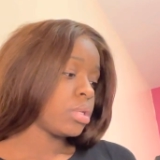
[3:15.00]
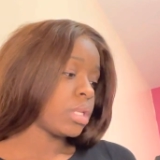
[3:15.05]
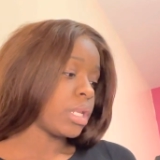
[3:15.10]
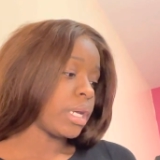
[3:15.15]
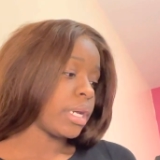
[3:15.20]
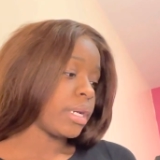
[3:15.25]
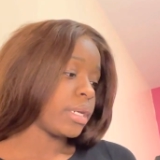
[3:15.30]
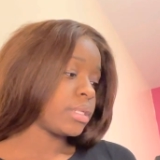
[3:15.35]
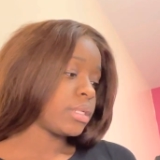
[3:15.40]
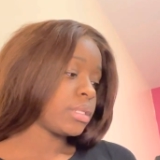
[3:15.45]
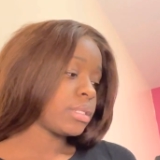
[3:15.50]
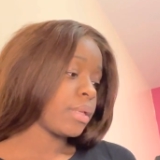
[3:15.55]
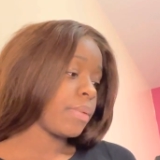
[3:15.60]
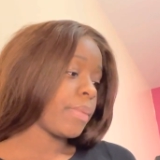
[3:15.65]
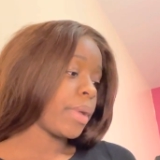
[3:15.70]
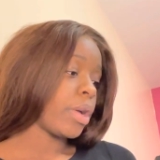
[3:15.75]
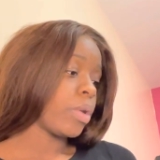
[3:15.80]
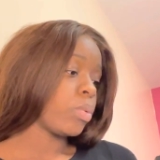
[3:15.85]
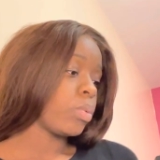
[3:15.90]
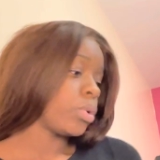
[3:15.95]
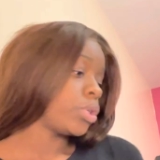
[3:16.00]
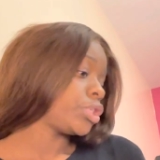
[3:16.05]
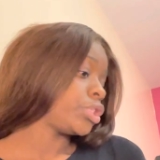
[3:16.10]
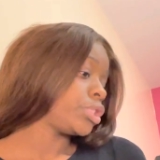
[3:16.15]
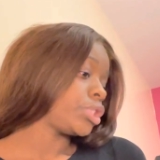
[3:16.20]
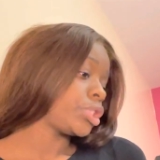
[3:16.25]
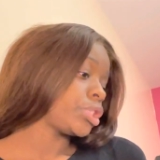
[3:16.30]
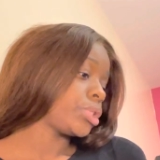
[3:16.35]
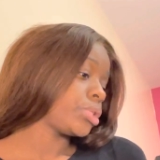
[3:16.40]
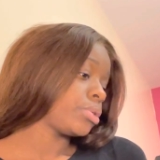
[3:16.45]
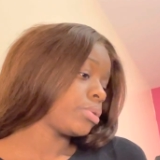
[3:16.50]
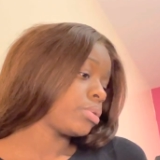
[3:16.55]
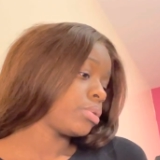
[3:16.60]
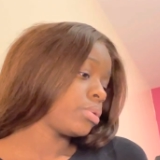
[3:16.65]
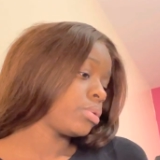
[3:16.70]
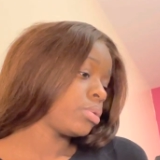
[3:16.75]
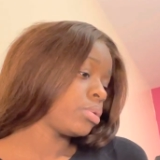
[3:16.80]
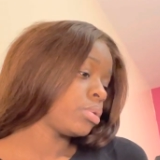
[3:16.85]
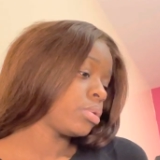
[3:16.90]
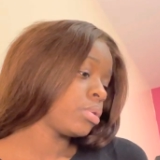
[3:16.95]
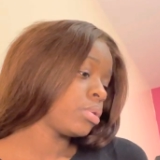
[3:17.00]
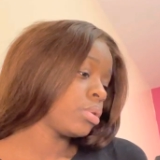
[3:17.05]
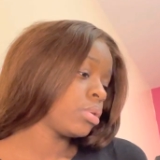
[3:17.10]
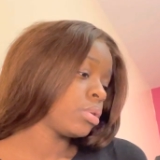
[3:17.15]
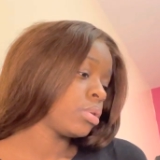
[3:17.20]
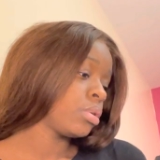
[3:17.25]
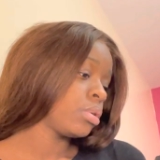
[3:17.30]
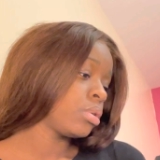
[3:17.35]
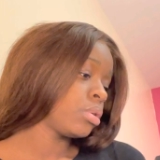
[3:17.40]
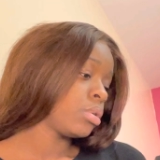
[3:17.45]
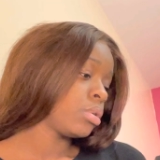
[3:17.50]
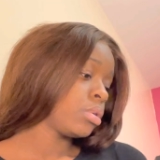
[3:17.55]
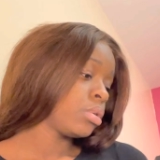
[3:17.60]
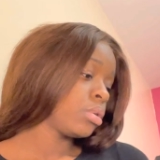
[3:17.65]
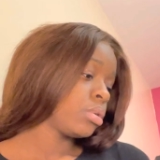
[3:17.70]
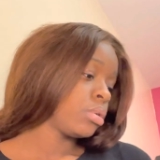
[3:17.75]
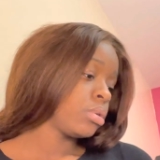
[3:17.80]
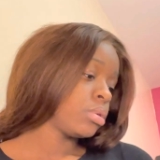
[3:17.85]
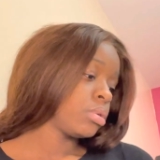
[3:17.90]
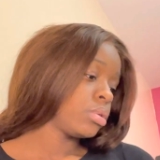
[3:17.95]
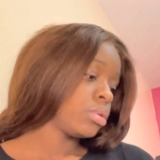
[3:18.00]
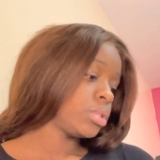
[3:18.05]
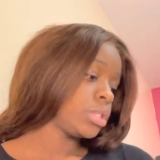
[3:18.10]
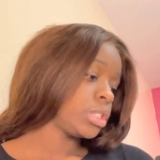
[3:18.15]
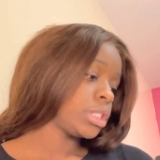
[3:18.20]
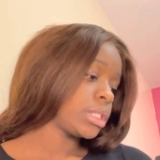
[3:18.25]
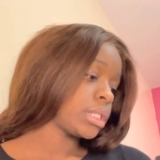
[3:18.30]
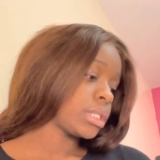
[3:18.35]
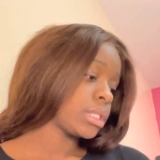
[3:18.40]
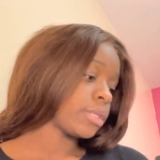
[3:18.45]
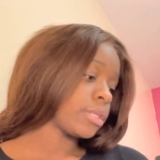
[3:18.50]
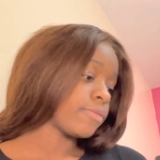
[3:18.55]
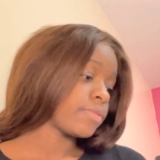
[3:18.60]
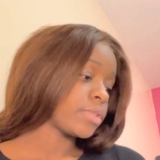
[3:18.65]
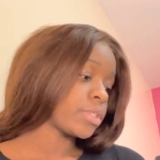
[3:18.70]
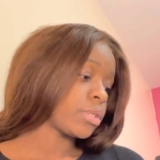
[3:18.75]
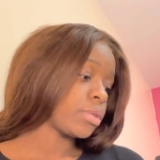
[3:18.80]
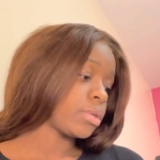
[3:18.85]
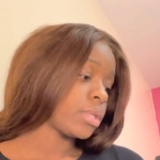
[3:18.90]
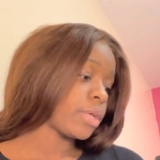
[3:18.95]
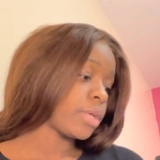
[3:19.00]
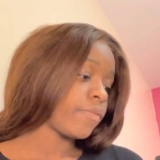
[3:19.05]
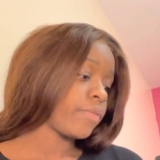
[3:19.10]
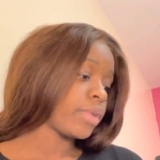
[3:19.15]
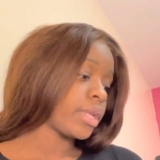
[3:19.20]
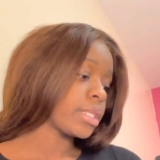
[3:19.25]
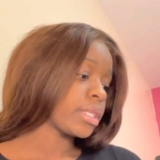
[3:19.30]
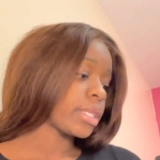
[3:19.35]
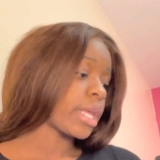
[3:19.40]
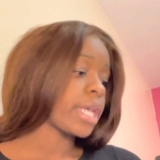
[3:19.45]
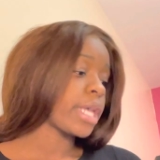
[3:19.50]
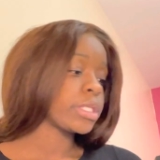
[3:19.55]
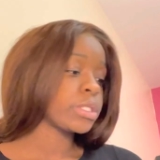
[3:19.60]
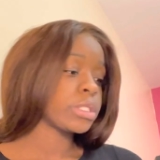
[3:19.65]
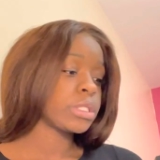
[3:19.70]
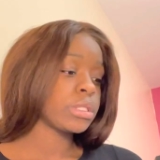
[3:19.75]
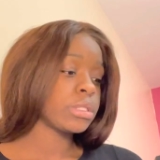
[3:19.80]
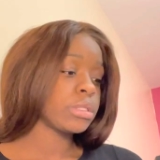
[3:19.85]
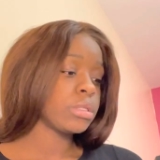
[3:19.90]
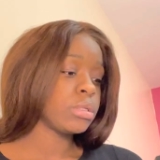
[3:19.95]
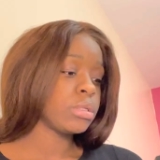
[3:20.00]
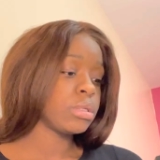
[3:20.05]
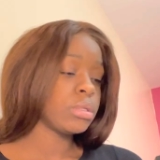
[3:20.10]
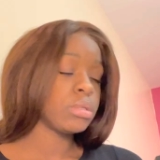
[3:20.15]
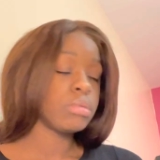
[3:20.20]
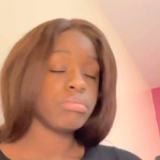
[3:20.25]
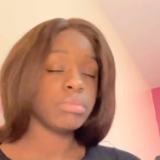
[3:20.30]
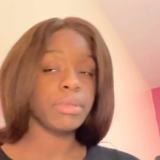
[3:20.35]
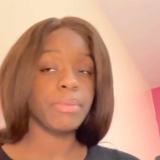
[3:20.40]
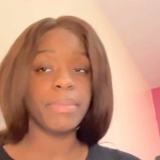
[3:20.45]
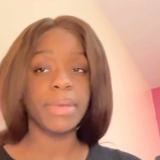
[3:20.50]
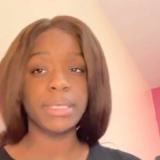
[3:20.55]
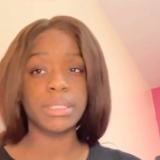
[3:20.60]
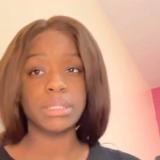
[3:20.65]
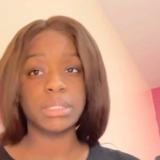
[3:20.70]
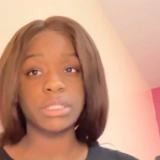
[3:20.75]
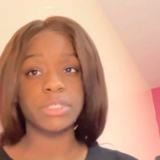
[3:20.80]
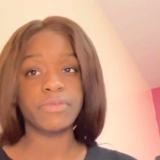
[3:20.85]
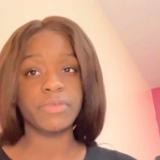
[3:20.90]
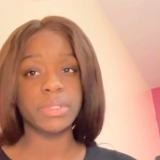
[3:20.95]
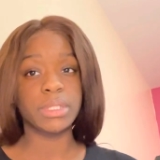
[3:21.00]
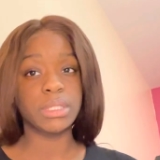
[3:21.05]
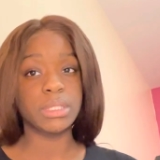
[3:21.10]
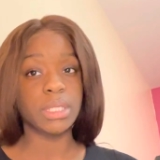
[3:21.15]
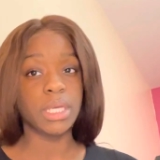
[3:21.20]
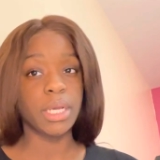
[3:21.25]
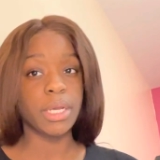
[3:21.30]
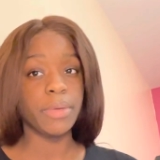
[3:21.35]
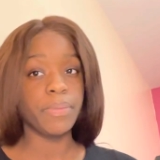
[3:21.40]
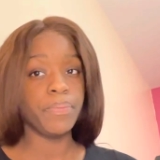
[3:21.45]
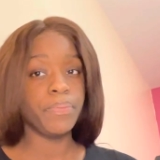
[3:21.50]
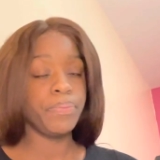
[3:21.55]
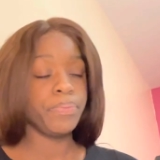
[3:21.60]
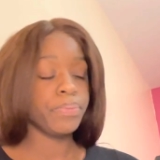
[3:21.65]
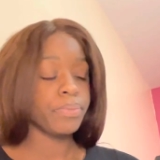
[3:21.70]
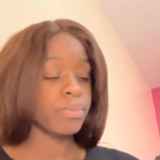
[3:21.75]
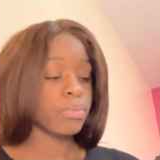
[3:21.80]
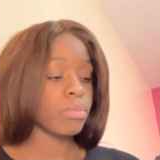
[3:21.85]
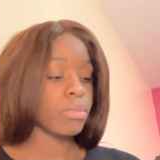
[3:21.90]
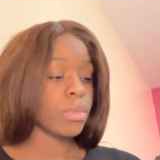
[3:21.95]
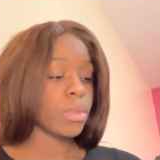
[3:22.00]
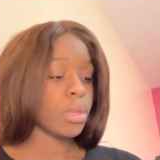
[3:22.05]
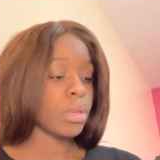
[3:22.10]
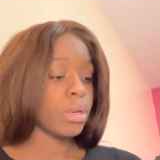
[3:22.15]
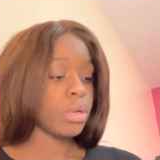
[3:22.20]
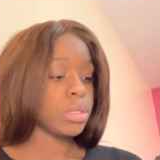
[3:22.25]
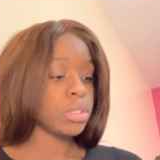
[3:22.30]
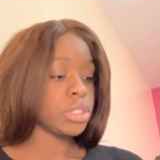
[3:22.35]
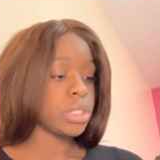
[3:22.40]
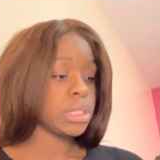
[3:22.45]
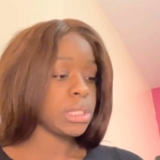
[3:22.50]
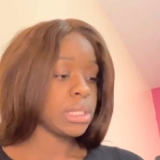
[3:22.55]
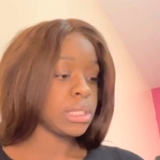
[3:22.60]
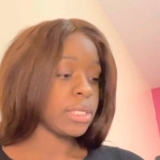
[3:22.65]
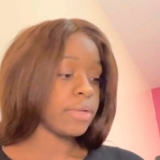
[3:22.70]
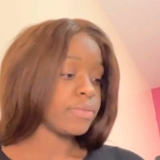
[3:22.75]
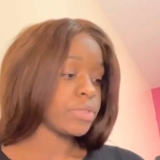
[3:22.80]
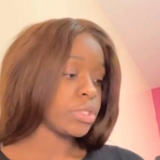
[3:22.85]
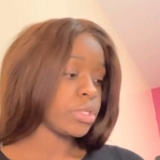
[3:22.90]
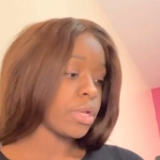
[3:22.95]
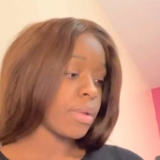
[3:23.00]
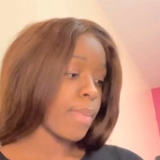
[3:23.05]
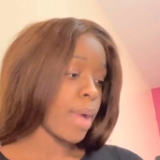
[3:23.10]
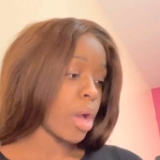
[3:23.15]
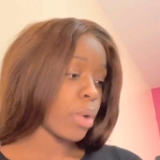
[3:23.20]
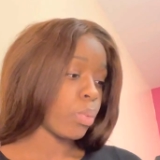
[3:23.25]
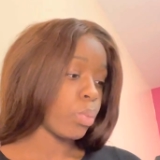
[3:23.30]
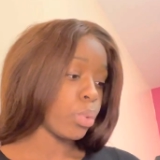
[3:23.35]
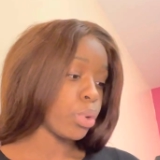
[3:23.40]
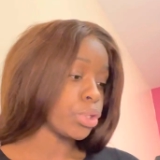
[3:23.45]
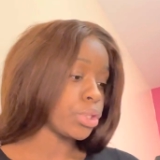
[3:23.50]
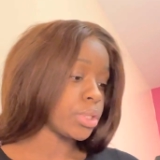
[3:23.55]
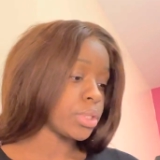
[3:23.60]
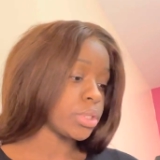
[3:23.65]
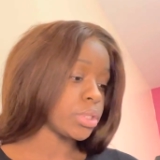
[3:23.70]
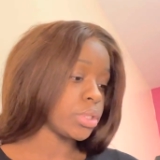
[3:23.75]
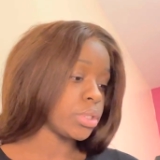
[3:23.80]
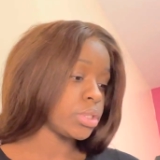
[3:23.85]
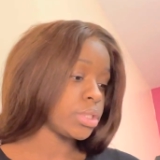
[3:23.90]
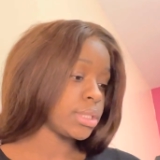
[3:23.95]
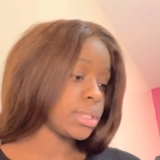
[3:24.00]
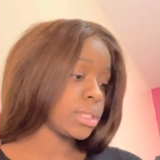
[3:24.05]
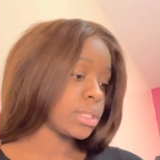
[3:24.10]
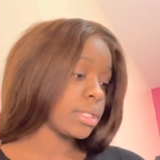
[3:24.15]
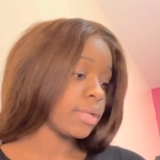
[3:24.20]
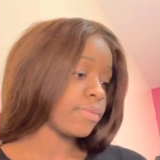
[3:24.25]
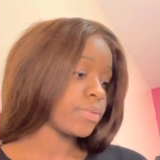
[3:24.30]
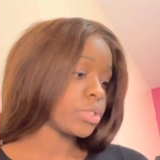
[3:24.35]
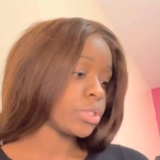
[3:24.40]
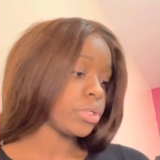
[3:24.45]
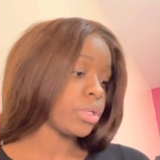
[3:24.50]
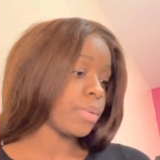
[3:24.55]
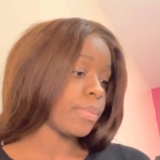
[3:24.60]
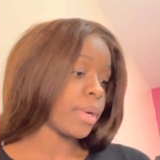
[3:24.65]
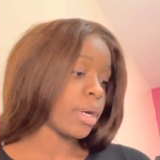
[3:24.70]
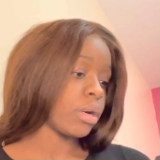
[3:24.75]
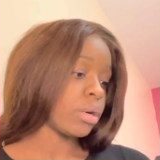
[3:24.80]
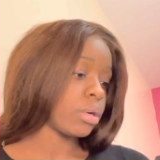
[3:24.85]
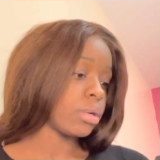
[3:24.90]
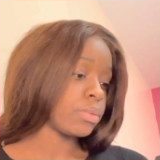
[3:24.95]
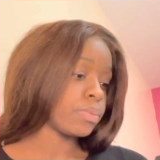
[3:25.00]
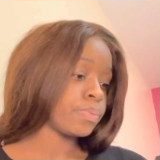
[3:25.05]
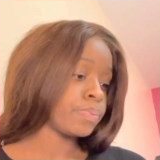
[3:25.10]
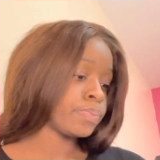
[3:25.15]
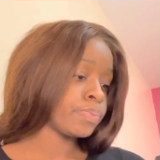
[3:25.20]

like, it doesn't matter what you do. Jesus loves you. And I feel like that's the message for today. Jesus loves you no matter what you do. Jesus loves you no matter